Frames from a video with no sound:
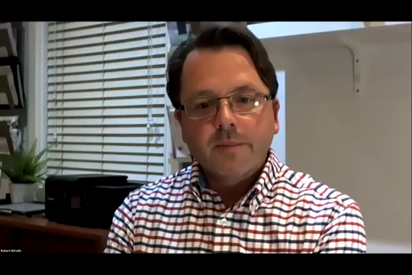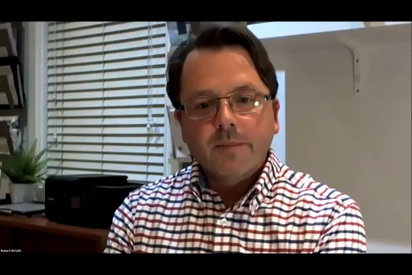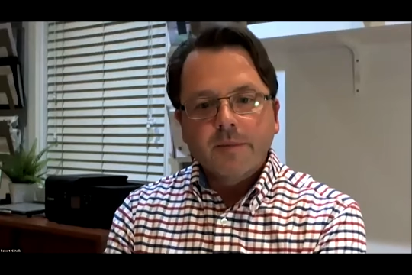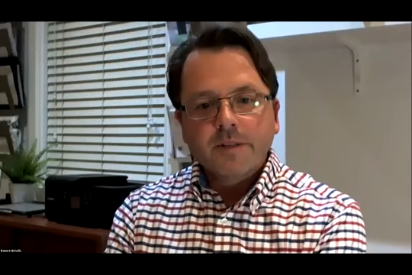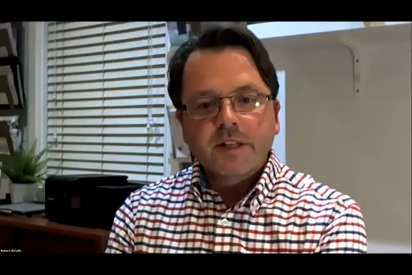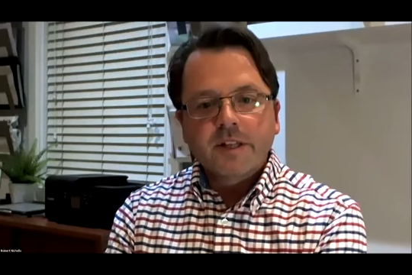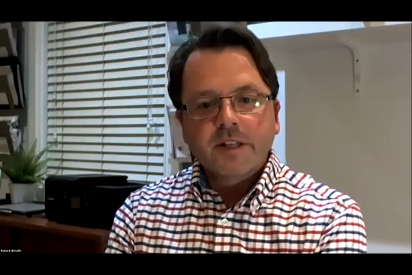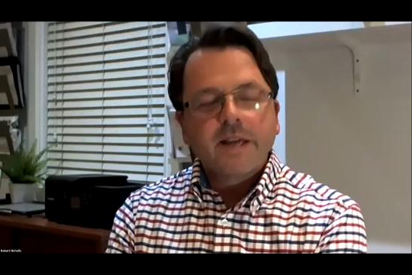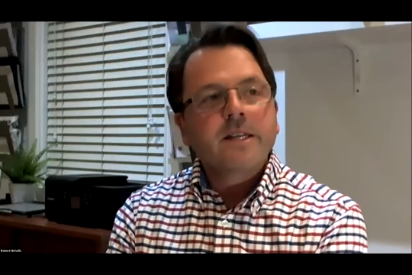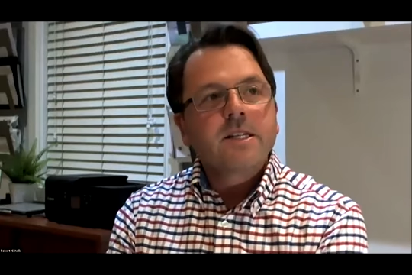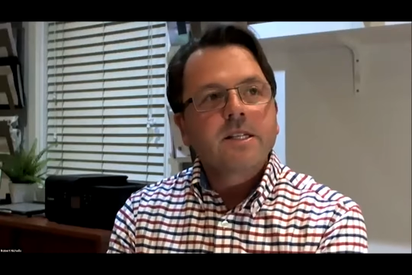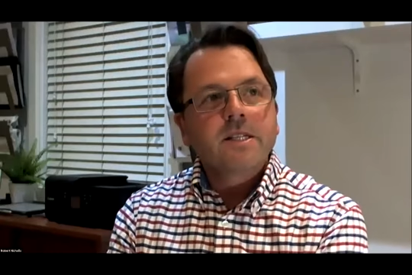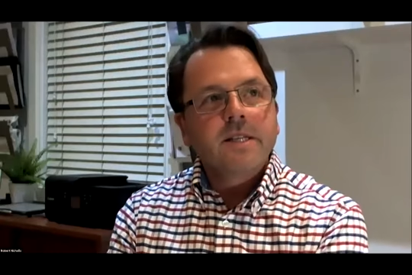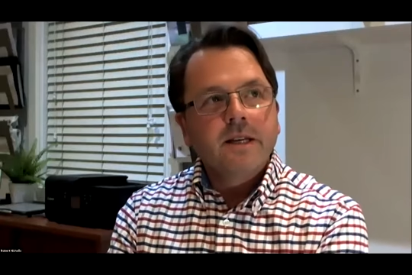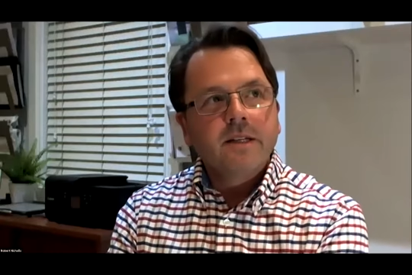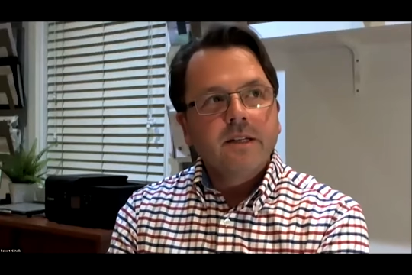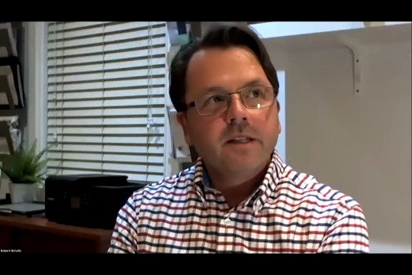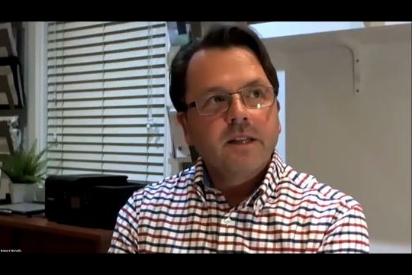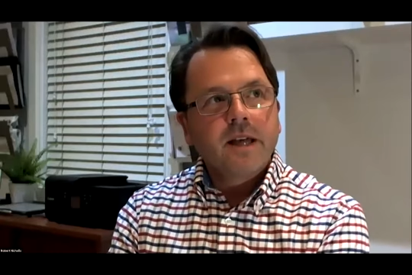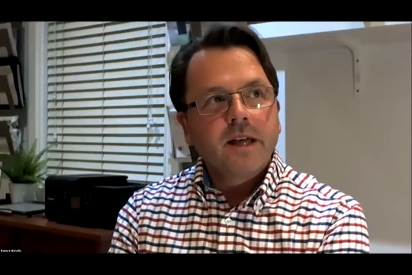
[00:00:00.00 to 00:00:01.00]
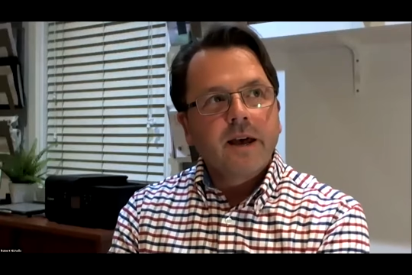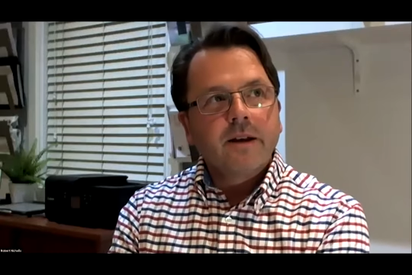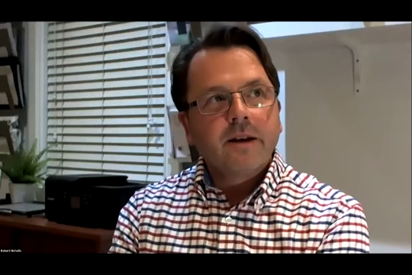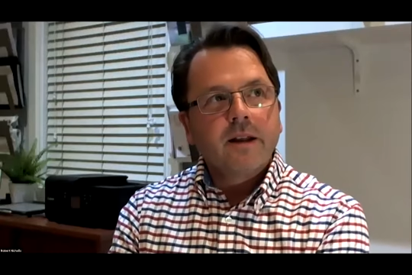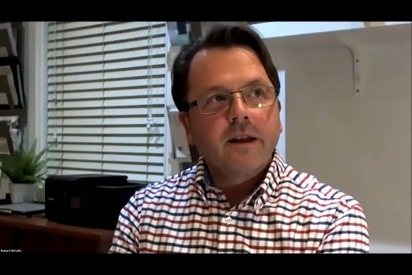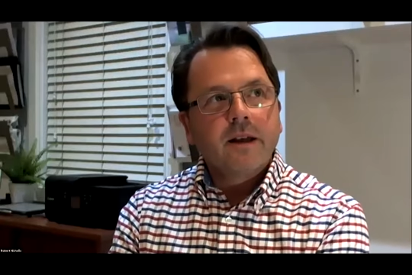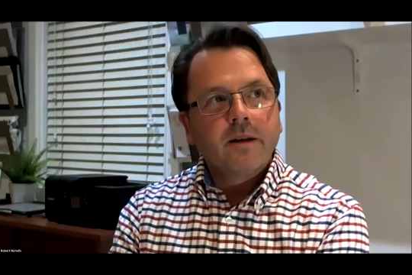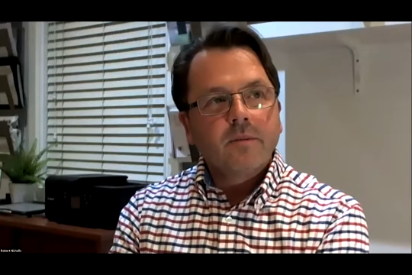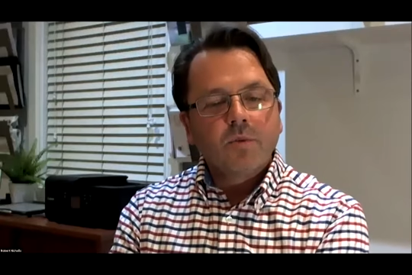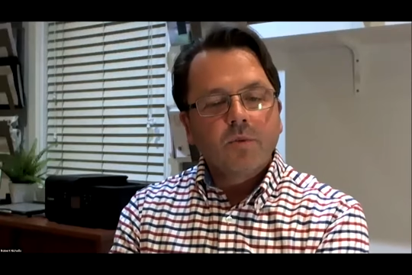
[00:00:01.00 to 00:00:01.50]
So they extended that
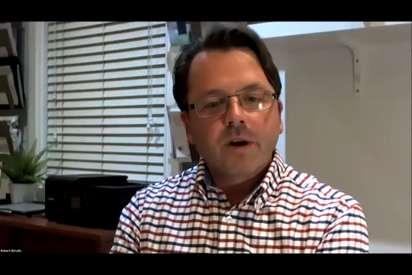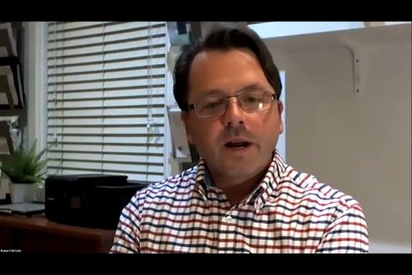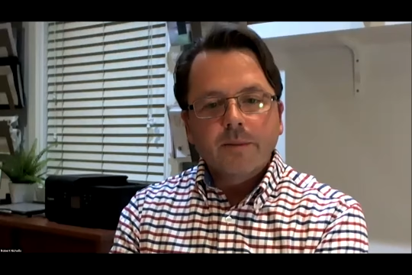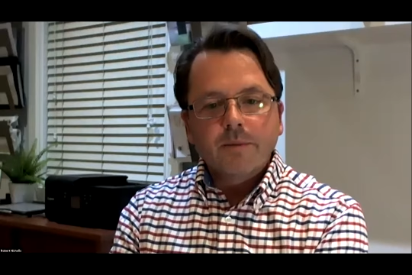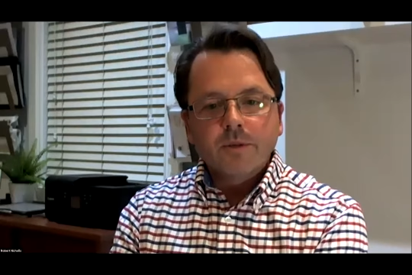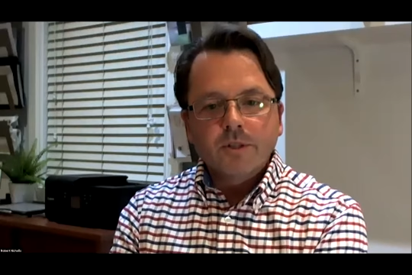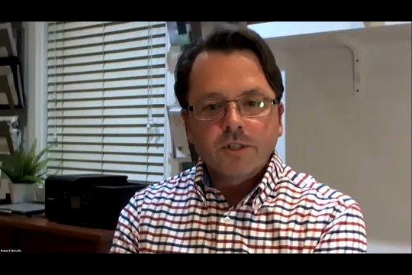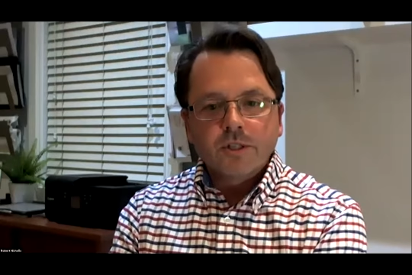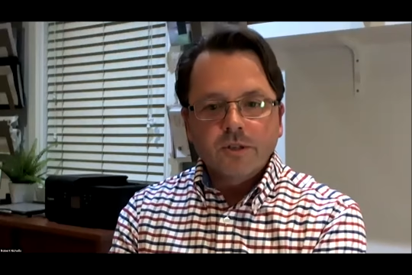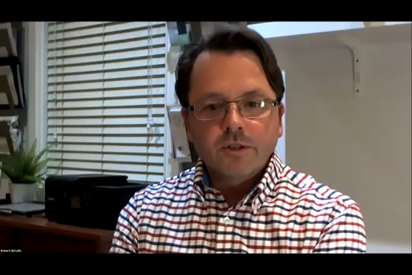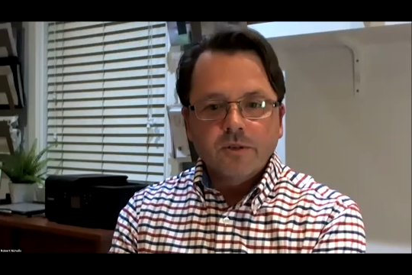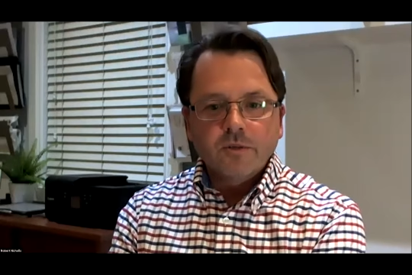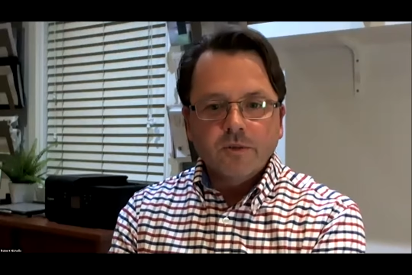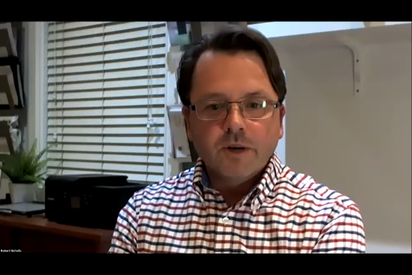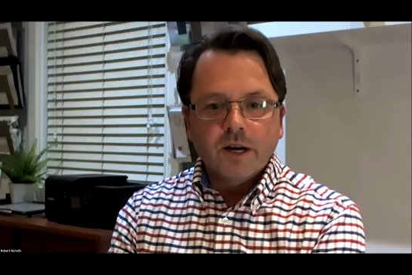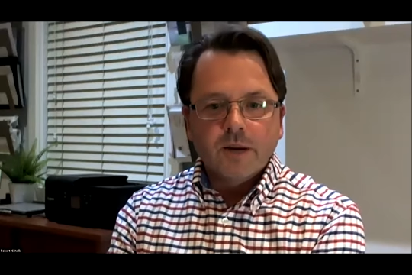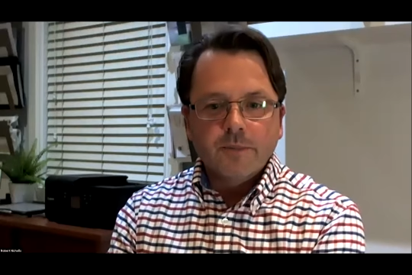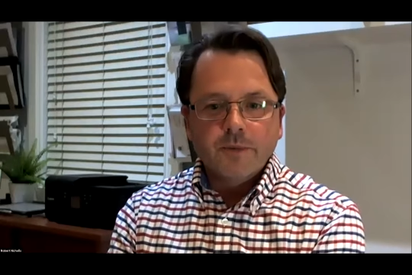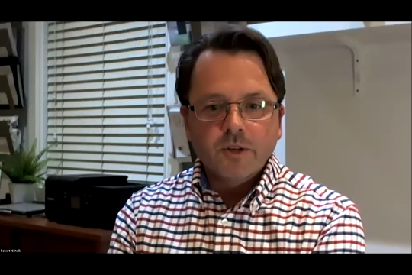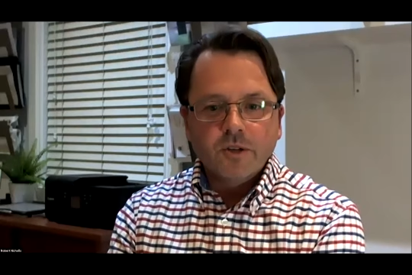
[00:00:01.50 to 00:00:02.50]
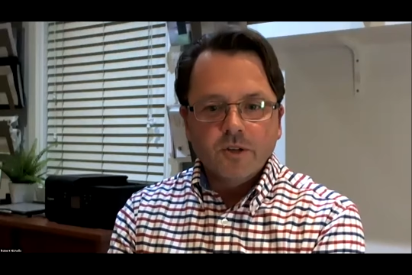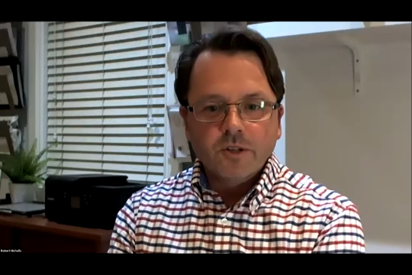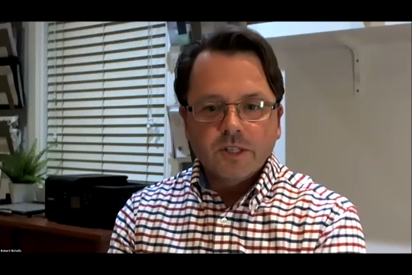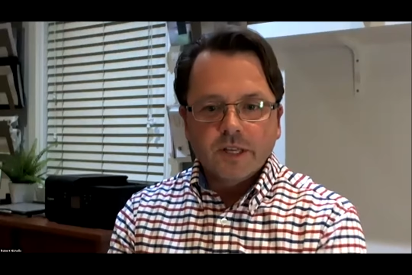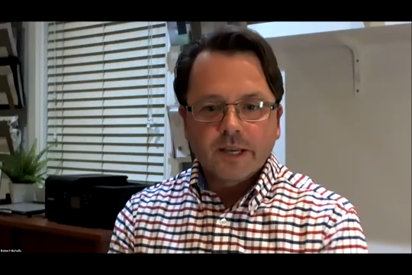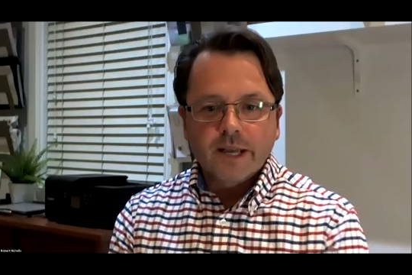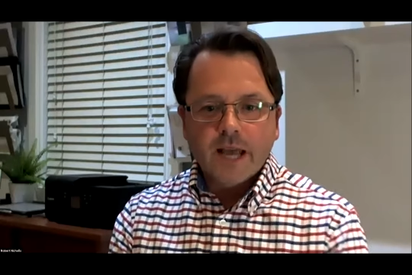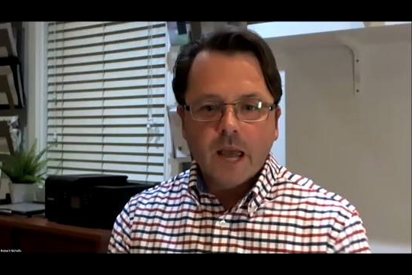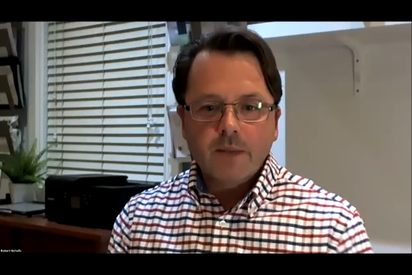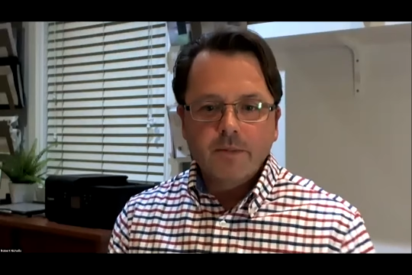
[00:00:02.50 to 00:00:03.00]
and were able to use
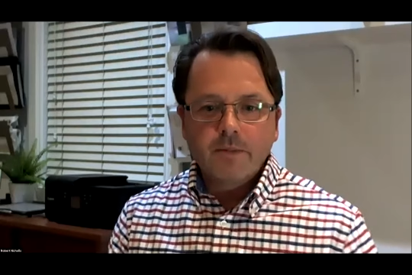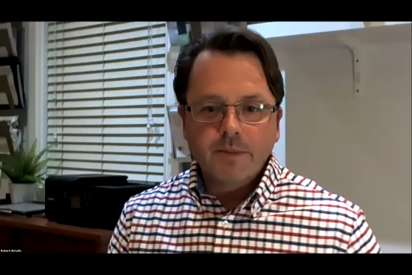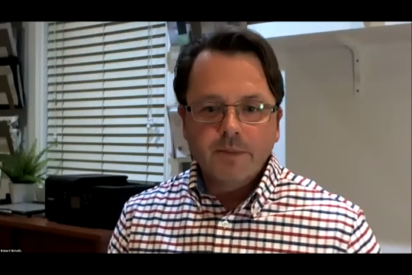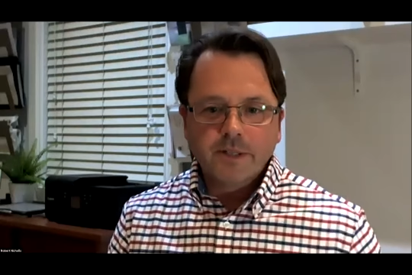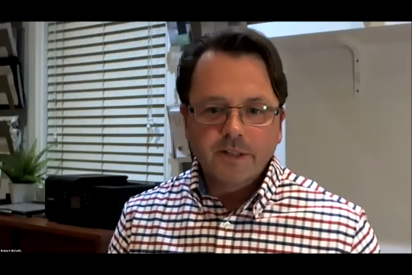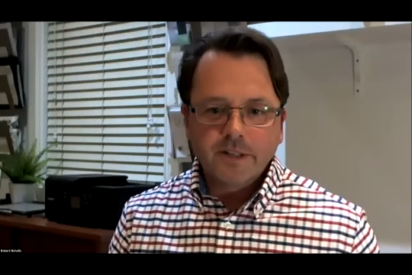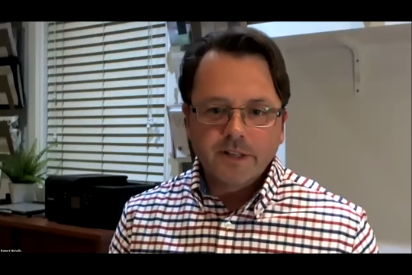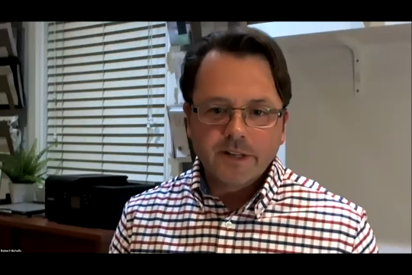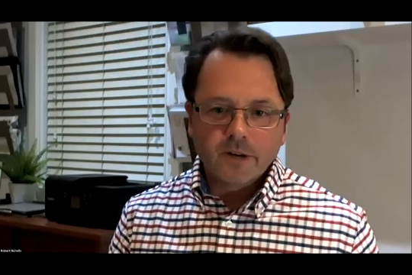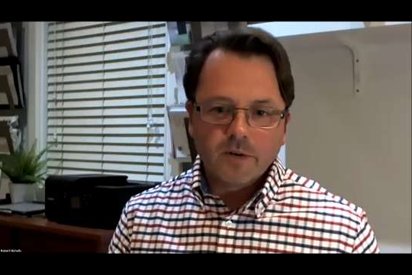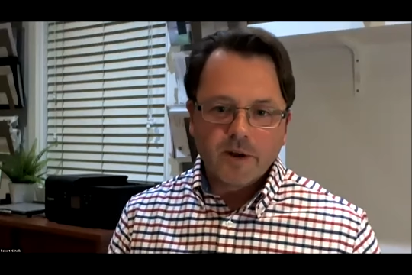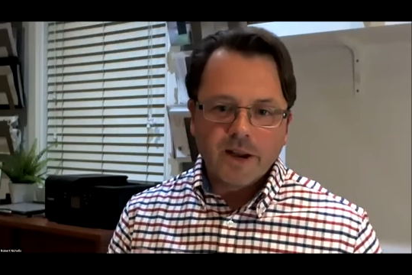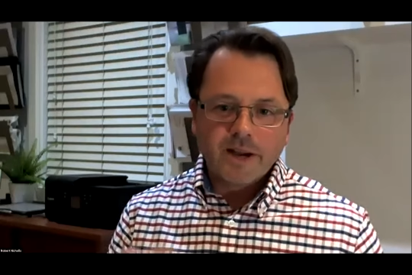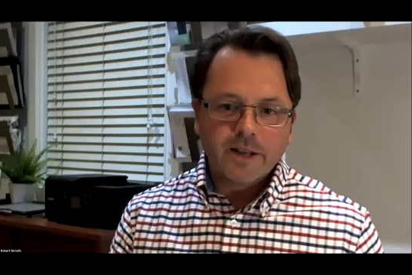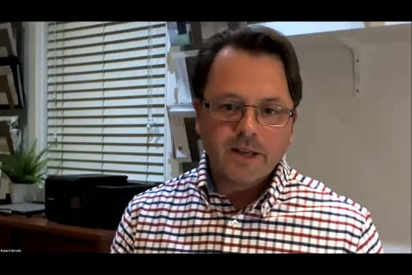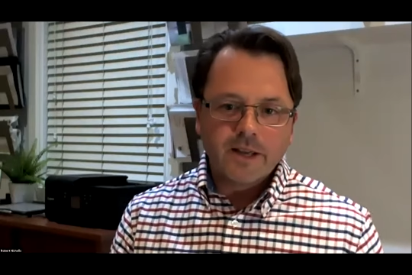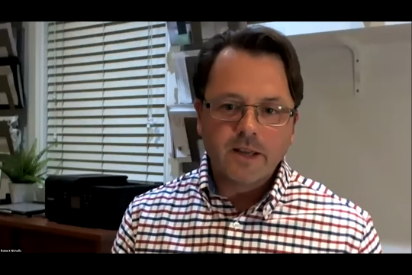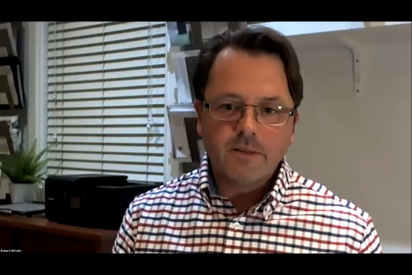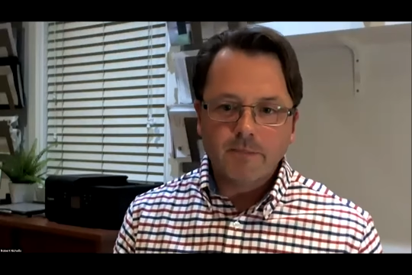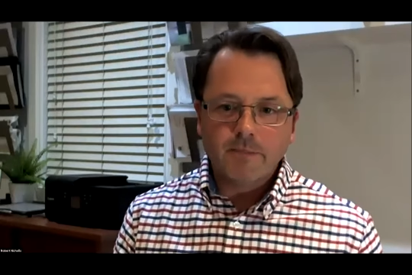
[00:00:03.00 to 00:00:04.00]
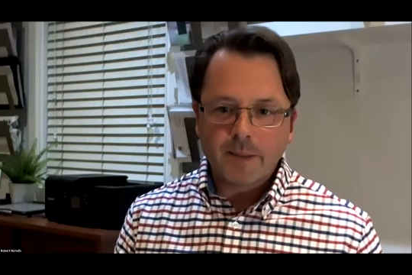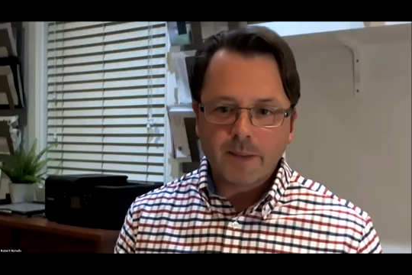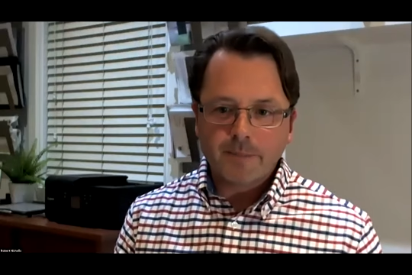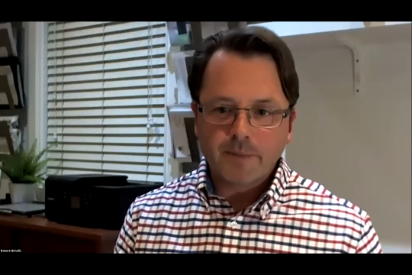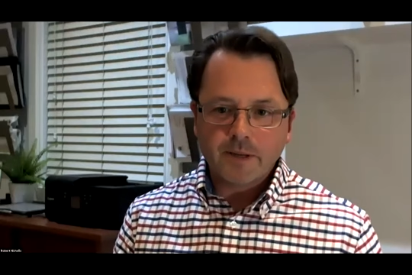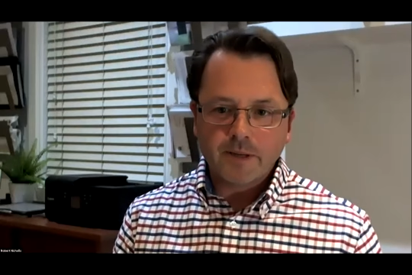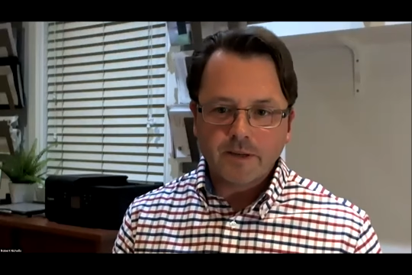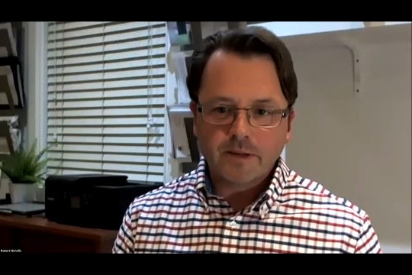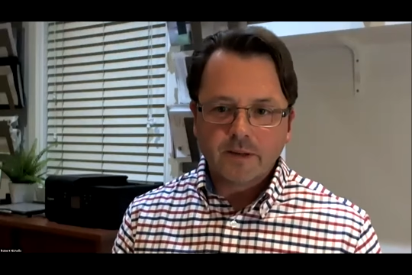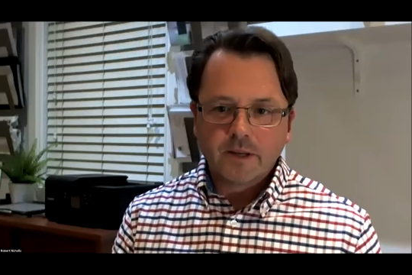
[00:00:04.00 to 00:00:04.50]
the capability around heat
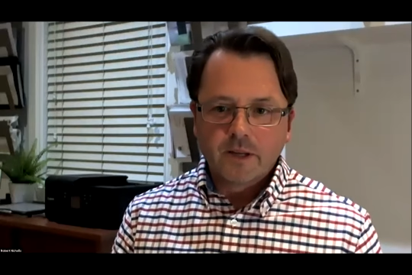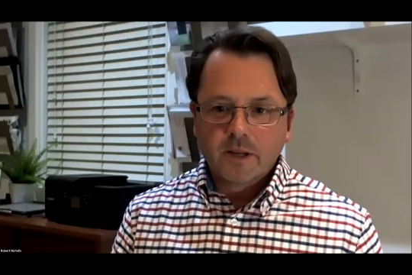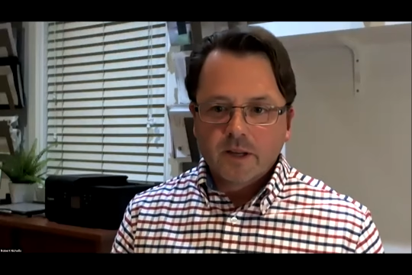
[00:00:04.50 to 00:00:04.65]
mapping.